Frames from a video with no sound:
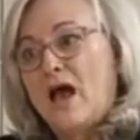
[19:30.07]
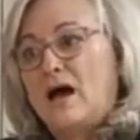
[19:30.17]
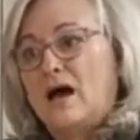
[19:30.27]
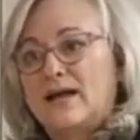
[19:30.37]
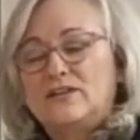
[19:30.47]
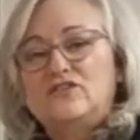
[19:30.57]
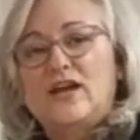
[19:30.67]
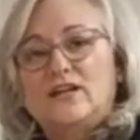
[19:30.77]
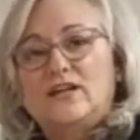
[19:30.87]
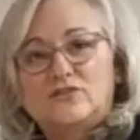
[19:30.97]
Edge
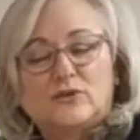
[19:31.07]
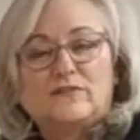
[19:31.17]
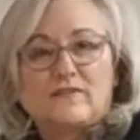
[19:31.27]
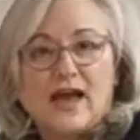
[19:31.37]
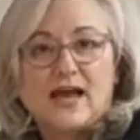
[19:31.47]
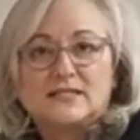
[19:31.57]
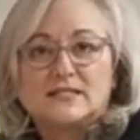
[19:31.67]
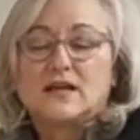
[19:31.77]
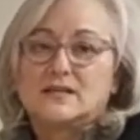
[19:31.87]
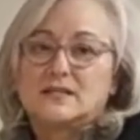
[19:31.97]
to edge is pretty fast.
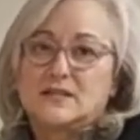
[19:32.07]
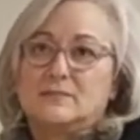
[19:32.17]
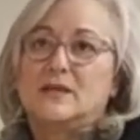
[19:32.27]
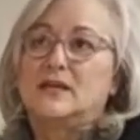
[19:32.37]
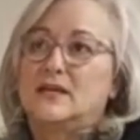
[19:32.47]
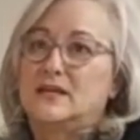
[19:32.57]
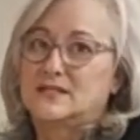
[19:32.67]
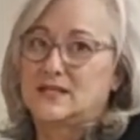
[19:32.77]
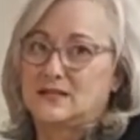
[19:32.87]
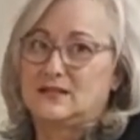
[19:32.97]
Custom
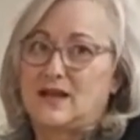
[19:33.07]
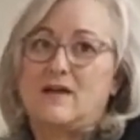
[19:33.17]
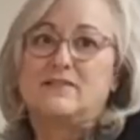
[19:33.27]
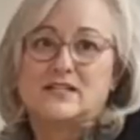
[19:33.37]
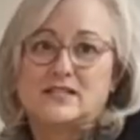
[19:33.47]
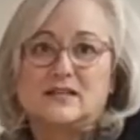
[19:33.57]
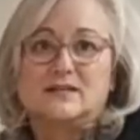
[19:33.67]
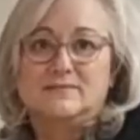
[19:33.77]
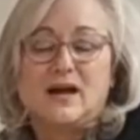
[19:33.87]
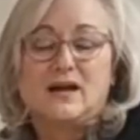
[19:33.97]
is obviously
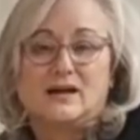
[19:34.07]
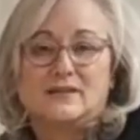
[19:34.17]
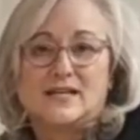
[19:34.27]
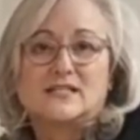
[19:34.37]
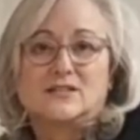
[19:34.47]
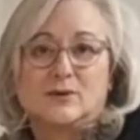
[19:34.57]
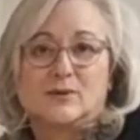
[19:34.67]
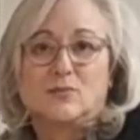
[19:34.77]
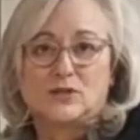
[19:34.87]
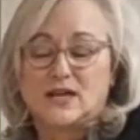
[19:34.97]
takes a little bit
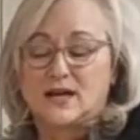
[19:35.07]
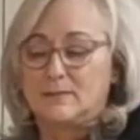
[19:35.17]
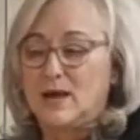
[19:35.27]
more time.